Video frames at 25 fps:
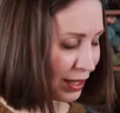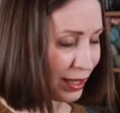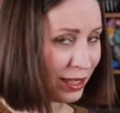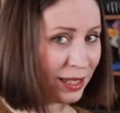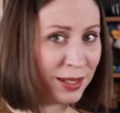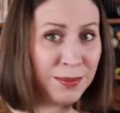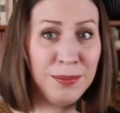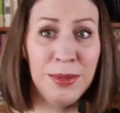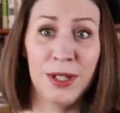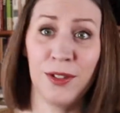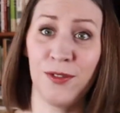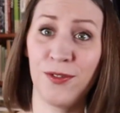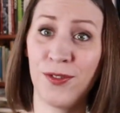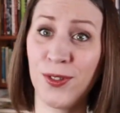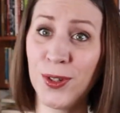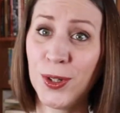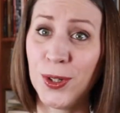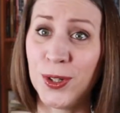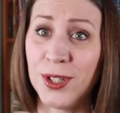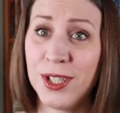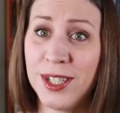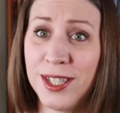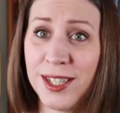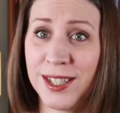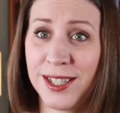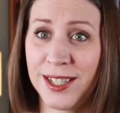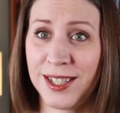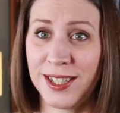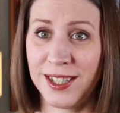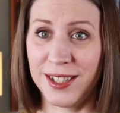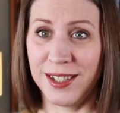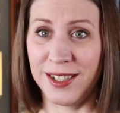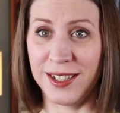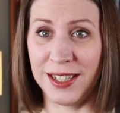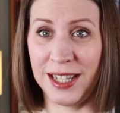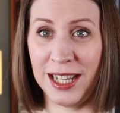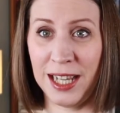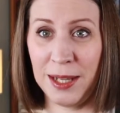But first,
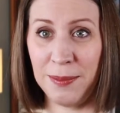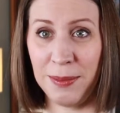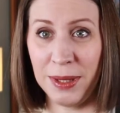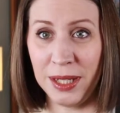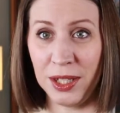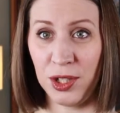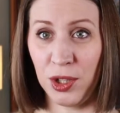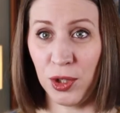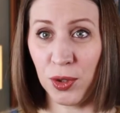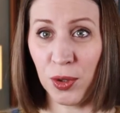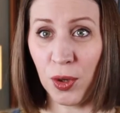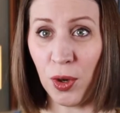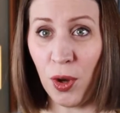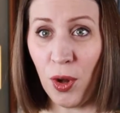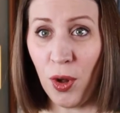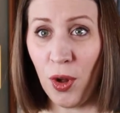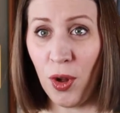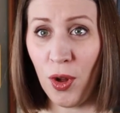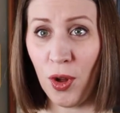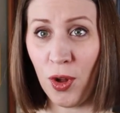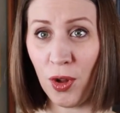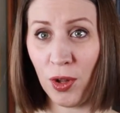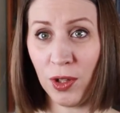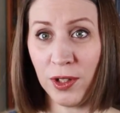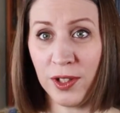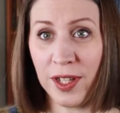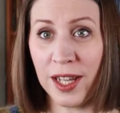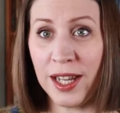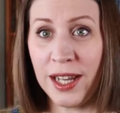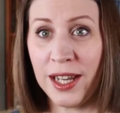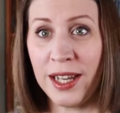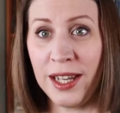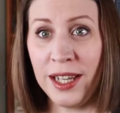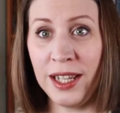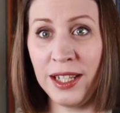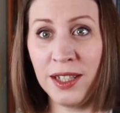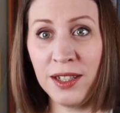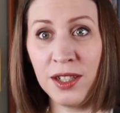I bet you're all
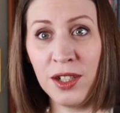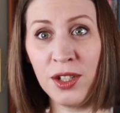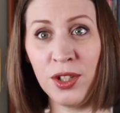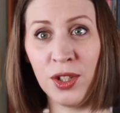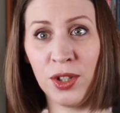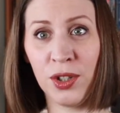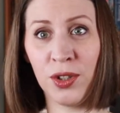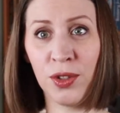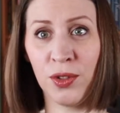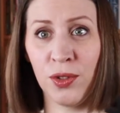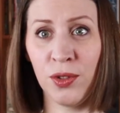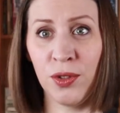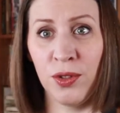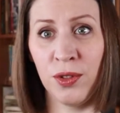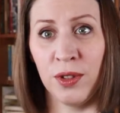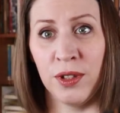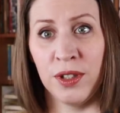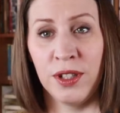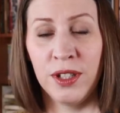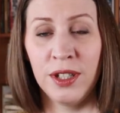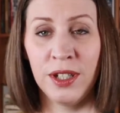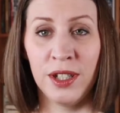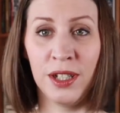dying to know